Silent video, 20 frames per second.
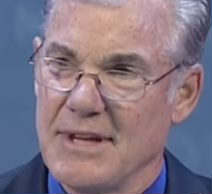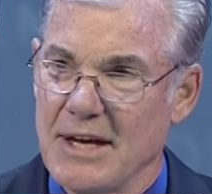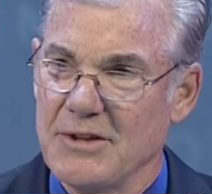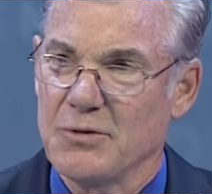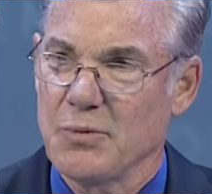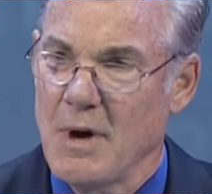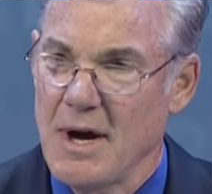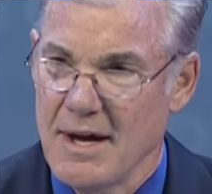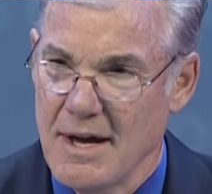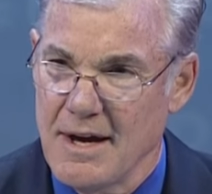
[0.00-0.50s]

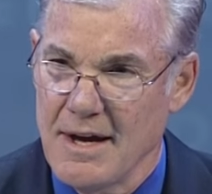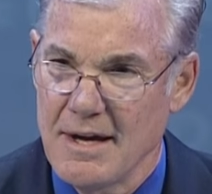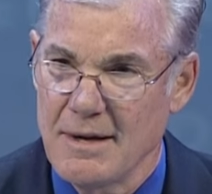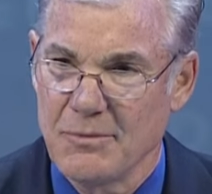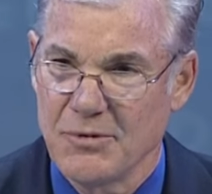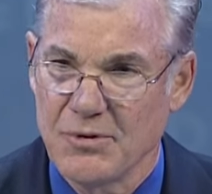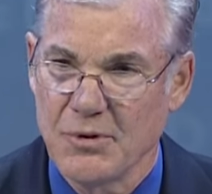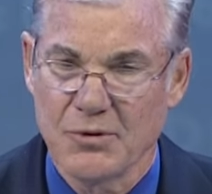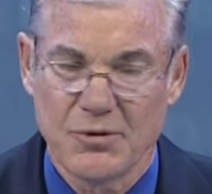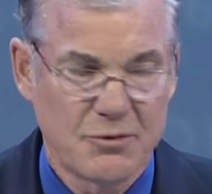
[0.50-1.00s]
That's why I
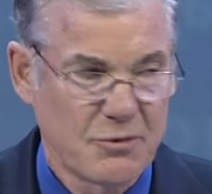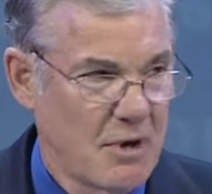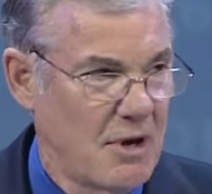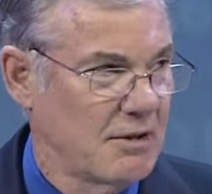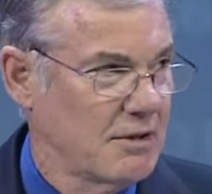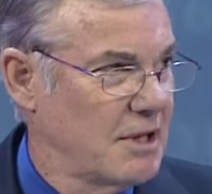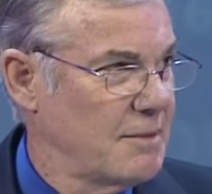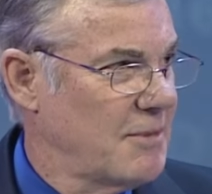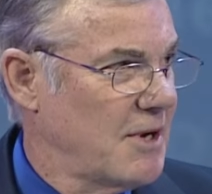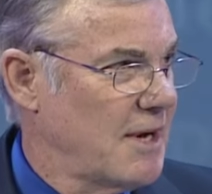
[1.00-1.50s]
am so
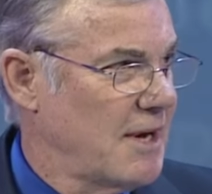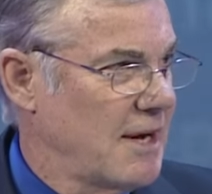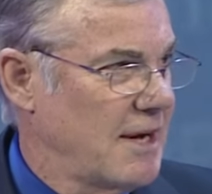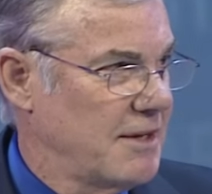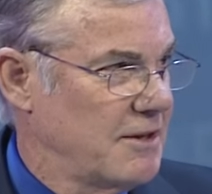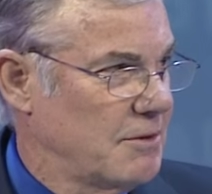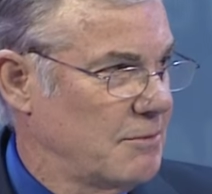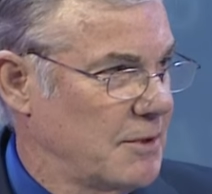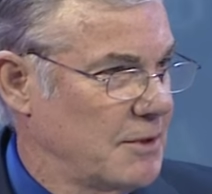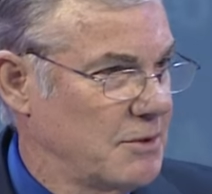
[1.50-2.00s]
strongly
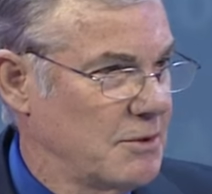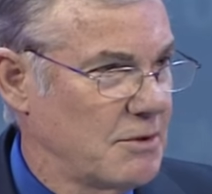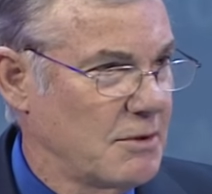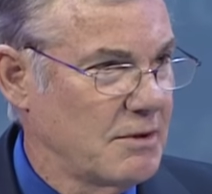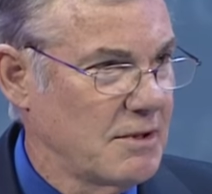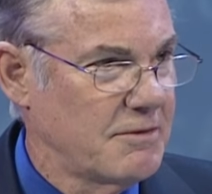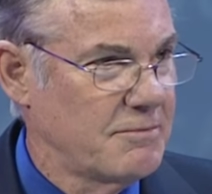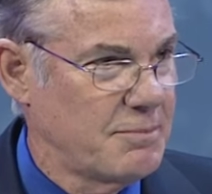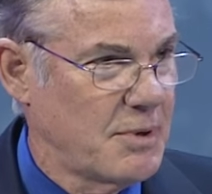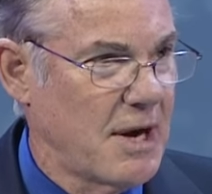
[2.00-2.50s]
behind the
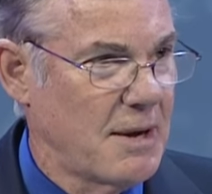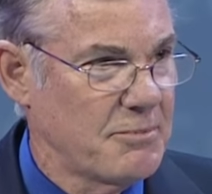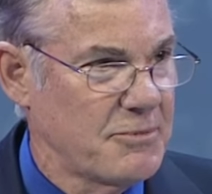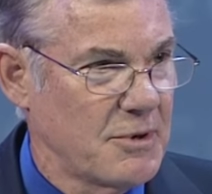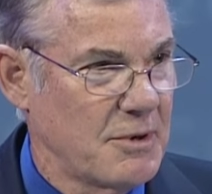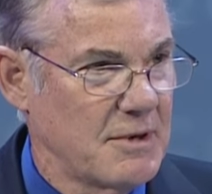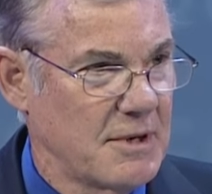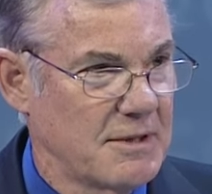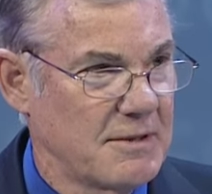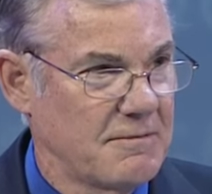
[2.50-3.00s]
renewal of Prop
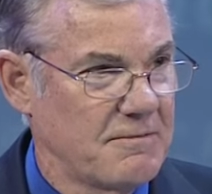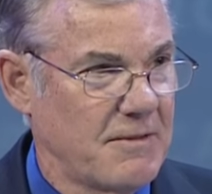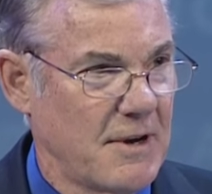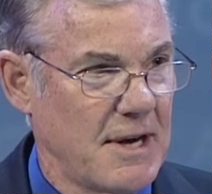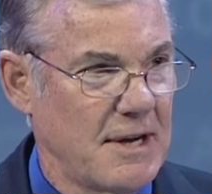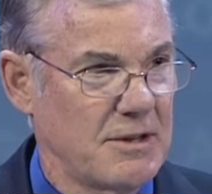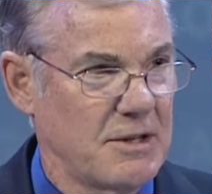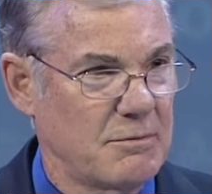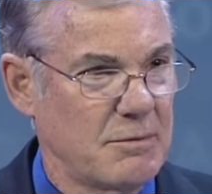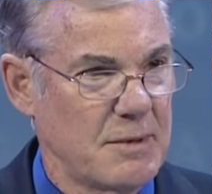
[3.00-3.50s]
30, to
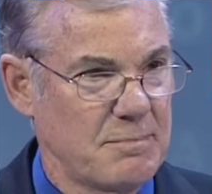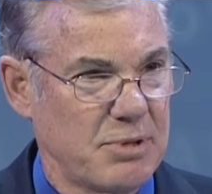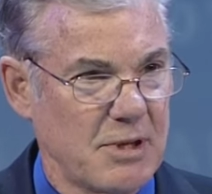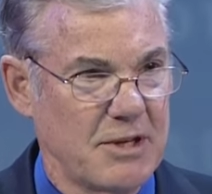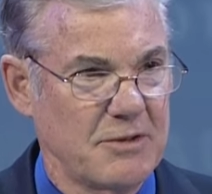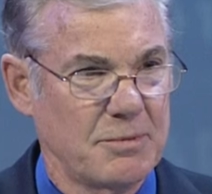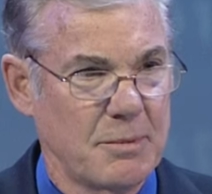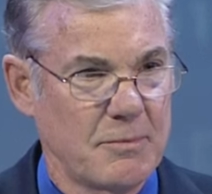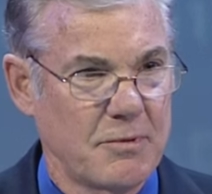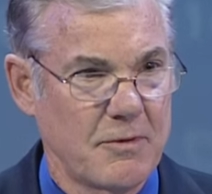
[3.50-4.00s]
find the
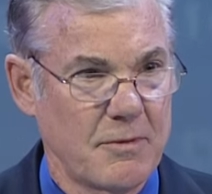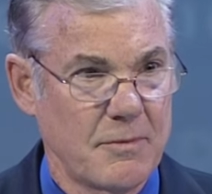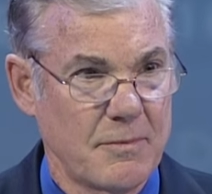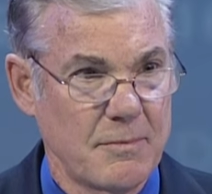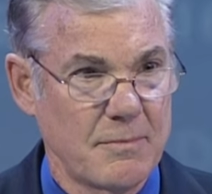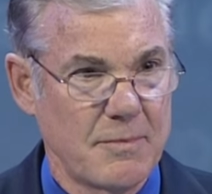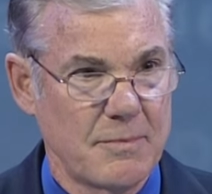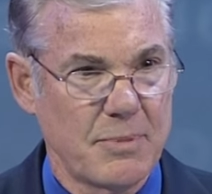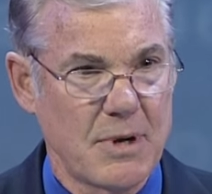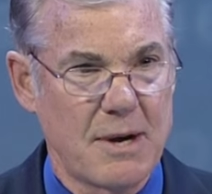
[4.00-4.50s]
replacement for
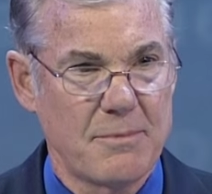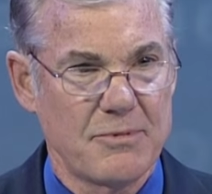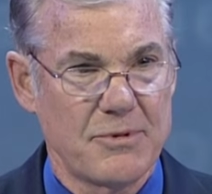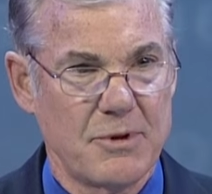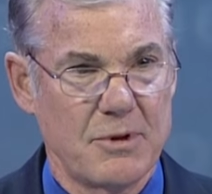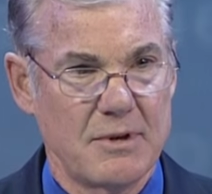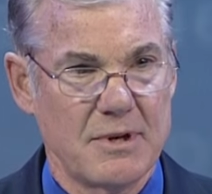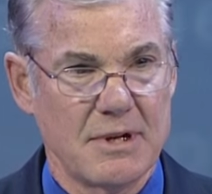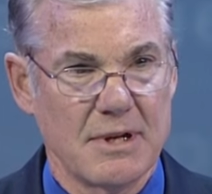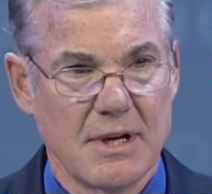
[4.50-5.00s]
Prop
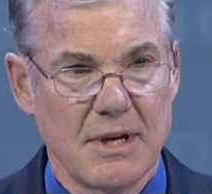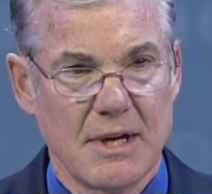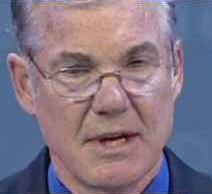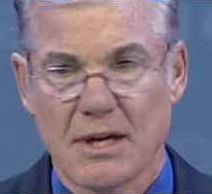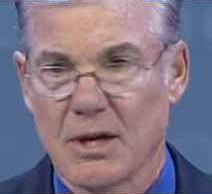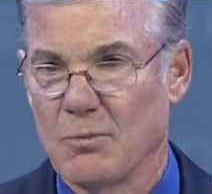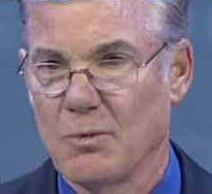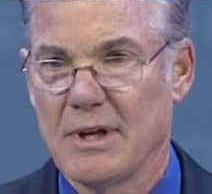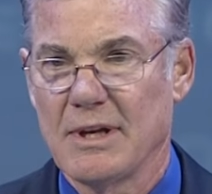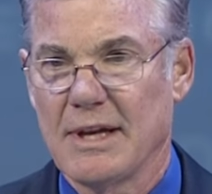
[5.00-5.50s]
30.
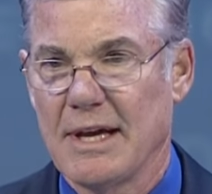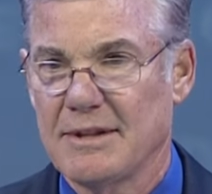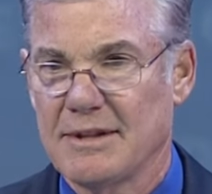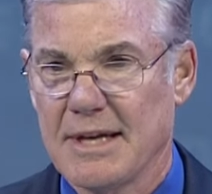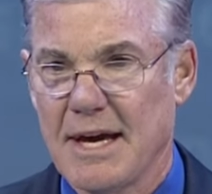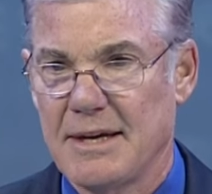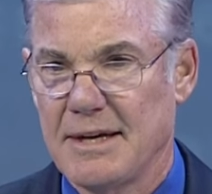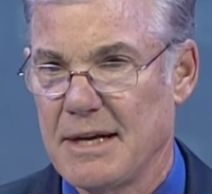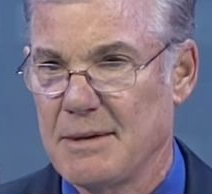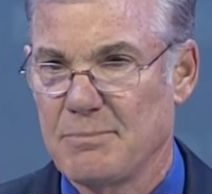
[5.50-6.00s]
Can we
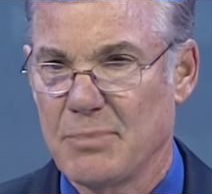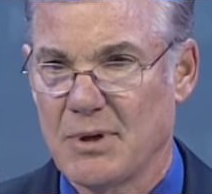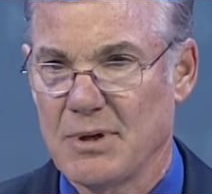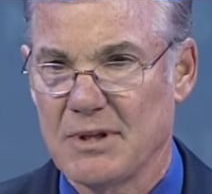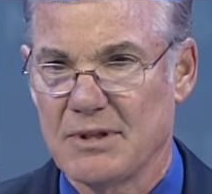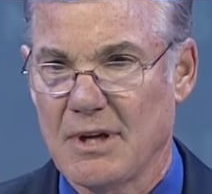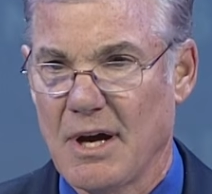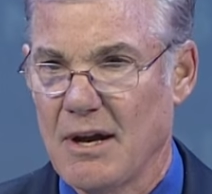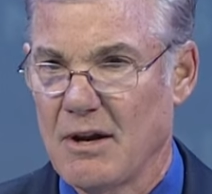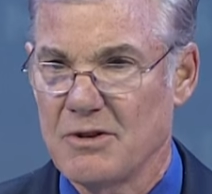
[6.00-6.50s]
let that $8
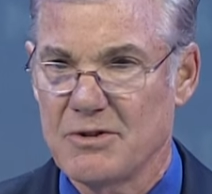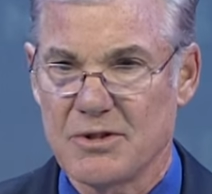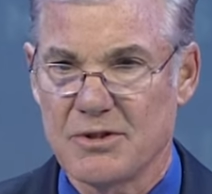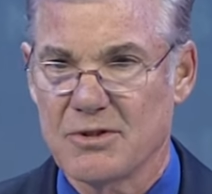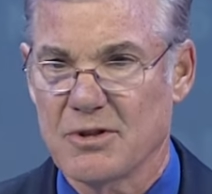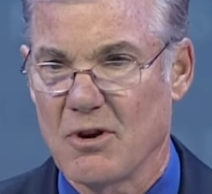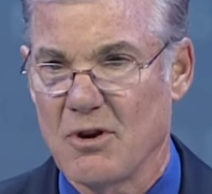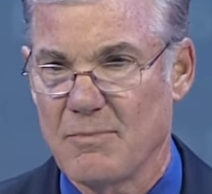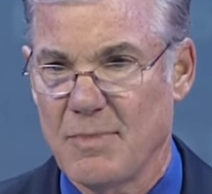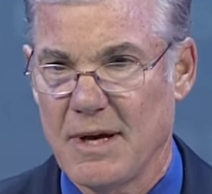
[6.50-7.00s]
billion
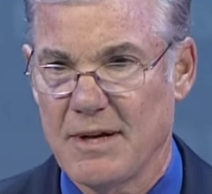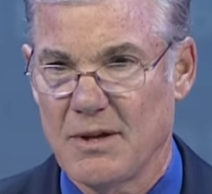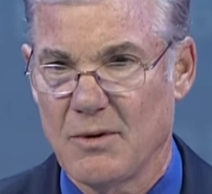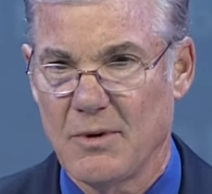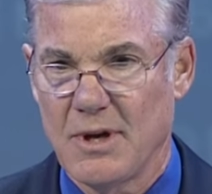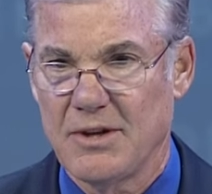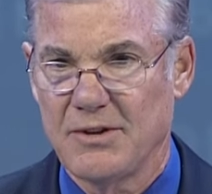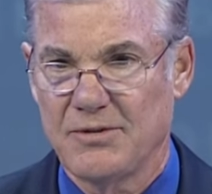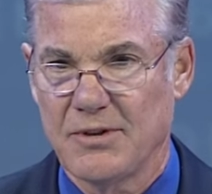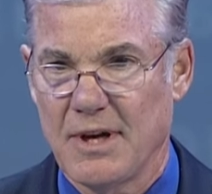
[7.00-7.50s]
just go by
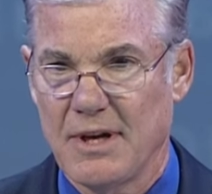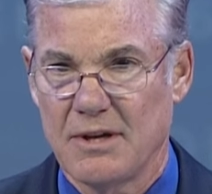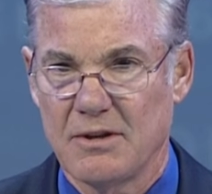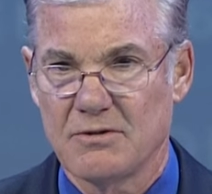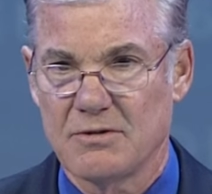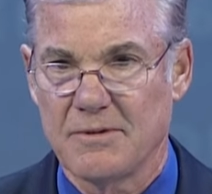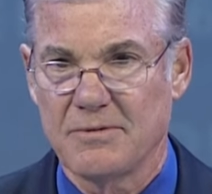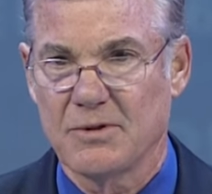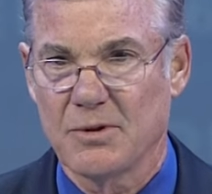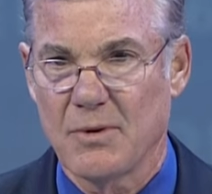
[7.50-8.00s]
the wayside
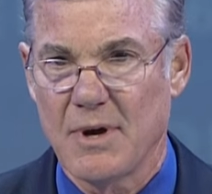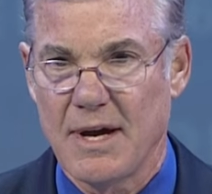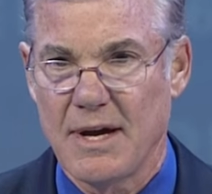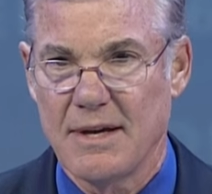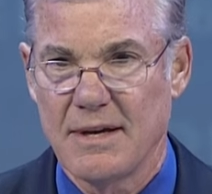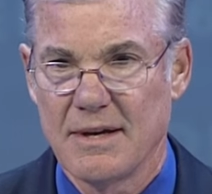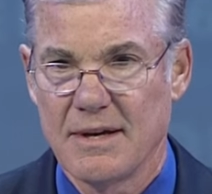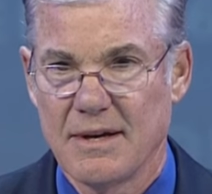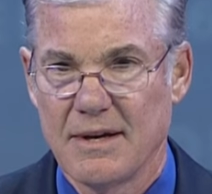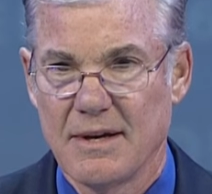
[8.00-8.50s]
and drift
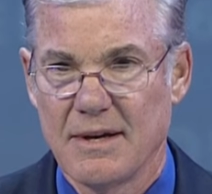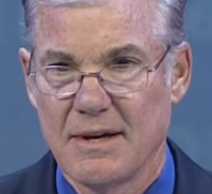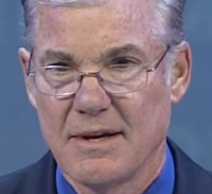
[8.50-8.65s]
away?